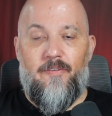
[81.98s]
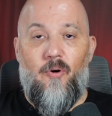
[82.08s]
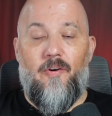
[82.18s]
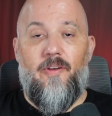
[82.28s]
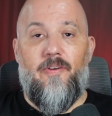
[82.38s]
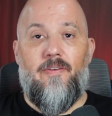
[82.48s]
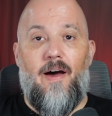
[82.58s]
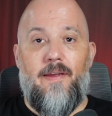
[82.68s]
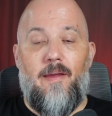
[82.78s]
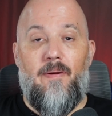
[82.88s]
Of course, this has
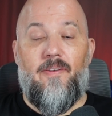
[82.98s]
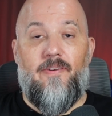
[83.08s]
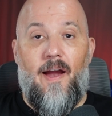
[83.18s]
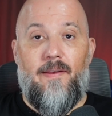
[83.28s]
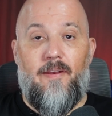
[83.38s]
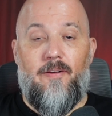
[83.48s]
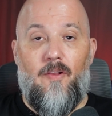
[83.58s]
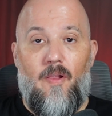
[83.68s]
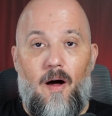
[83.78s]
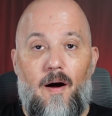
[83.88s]
not yet been signed into
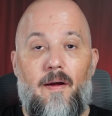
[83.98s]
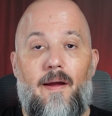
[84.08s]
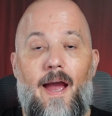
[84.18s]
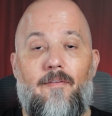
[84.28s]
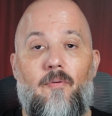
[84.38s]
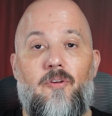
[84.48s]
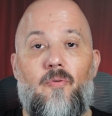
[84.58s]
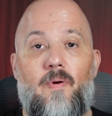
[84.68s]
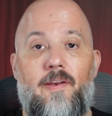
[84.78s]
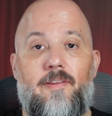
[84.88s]
law. However, when
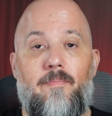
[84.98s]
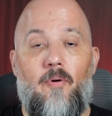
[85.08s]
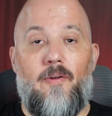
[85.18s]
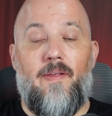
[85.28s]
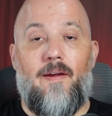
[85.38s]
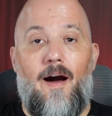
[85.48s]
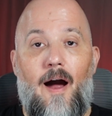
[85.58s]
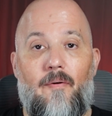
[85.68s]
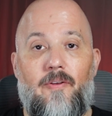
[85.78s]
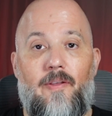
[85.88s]
you reach the point that
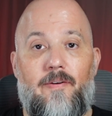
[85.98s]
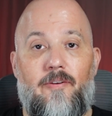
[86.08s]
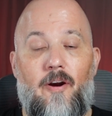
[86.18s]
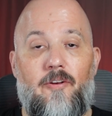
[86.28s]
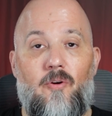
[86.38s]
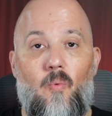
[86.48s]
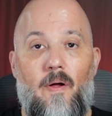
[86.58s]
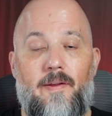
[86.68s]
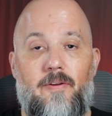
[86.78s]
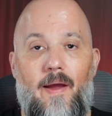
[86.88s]
Congress is actually starting to
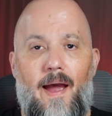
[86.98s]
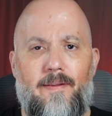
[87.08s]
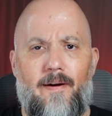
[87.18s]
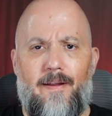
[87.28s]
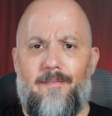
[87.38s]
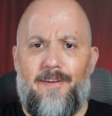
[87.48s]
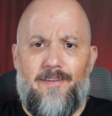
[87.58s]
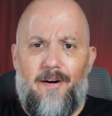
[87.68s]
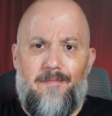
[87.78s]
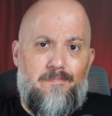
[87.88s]
willing to act on a, let's
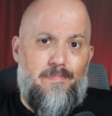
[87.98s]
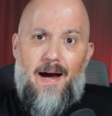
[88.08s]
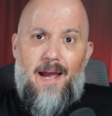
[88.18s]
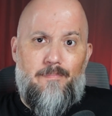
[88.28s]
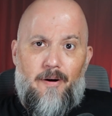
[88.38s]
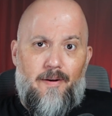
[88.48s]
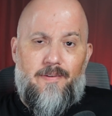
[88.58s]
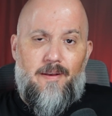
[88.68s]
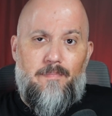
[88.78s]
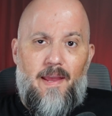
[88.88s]
call it,
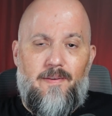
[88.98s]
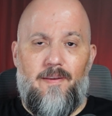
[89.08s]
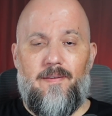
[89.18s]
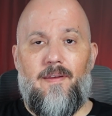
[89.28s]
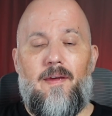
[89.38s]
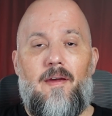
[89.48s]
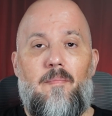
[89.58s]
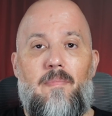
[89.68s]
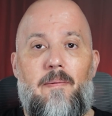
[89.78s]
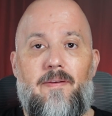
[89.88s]
bipartisan basis,
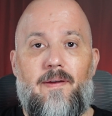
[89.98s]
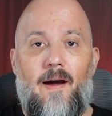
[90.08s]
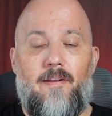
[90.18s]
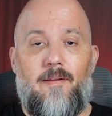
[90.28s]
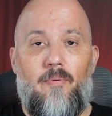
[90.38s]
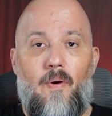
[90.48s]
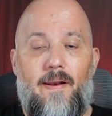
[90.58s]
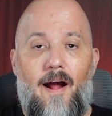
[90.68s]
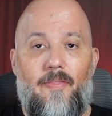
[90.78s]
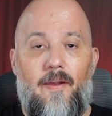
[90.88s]
maybe it's gotten to the
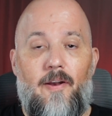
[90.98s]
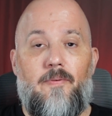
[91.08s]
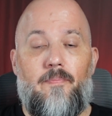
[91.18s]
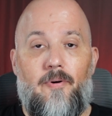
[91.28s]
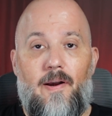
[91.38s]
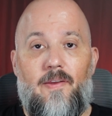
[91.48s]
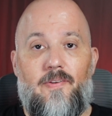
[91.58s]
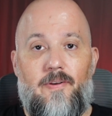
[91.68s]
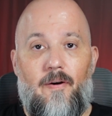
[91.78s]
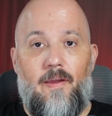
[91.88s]
point out there it's pretty
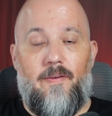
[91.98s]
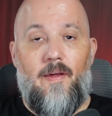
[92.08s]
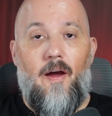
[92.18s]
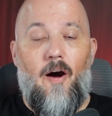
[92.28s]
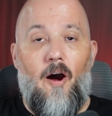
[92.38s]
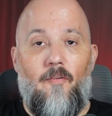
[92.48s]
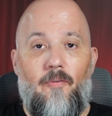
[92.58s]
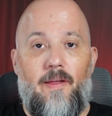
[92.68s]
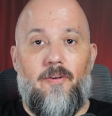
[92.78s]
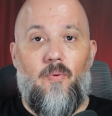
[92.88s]
serious.
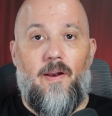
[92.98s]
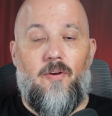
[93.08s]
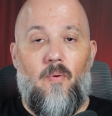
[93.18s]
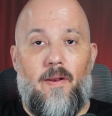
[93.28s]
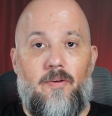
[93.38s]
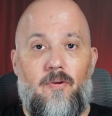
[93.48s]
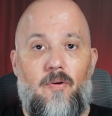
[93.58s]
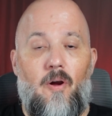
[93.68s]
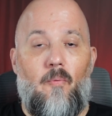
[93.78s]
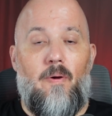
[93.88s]
Hopefully in
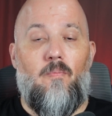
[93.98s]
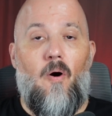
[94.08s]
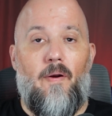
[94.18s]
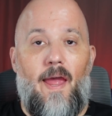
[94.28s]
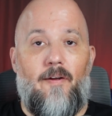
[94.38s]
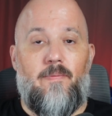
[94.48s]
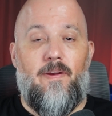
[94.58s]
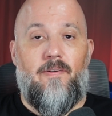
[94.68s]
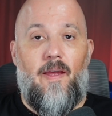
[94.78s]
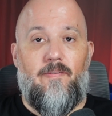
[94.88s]
2022, we won't have to
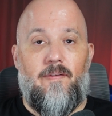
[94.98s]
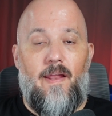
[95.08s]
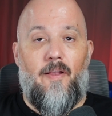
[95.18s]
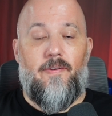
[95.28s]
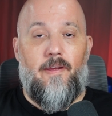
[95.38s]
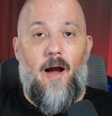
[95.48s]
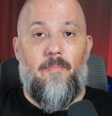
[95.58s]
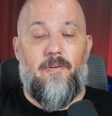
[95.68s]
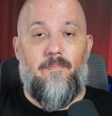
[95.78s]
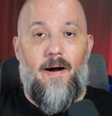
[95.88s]
be chasing down
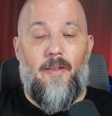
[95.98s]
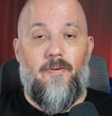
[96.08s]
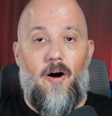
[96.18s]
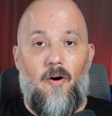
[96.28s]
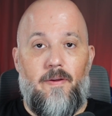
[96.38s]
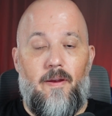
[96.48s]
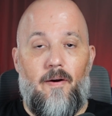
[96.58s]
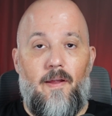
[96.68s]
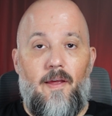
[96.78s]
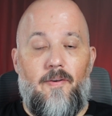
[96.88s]
scalpers and bots all
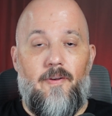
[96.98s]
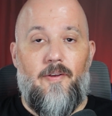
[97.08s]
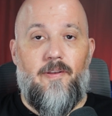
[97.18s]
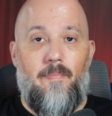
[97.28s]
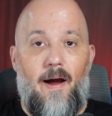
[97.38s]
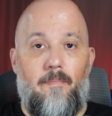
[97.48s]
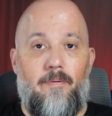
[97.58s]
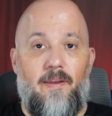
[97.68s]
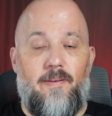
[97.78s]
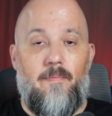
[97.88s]
year just to buy
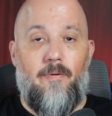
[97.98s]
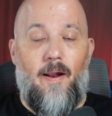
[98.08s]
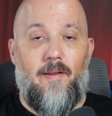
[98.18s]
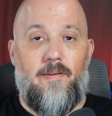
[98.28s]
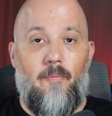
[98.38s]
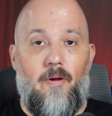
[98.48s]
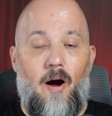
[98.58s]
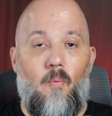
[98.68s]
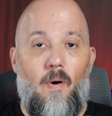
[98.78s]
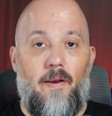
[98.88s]
PC products that we
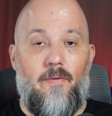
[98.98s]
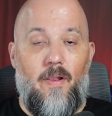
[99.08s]
all want and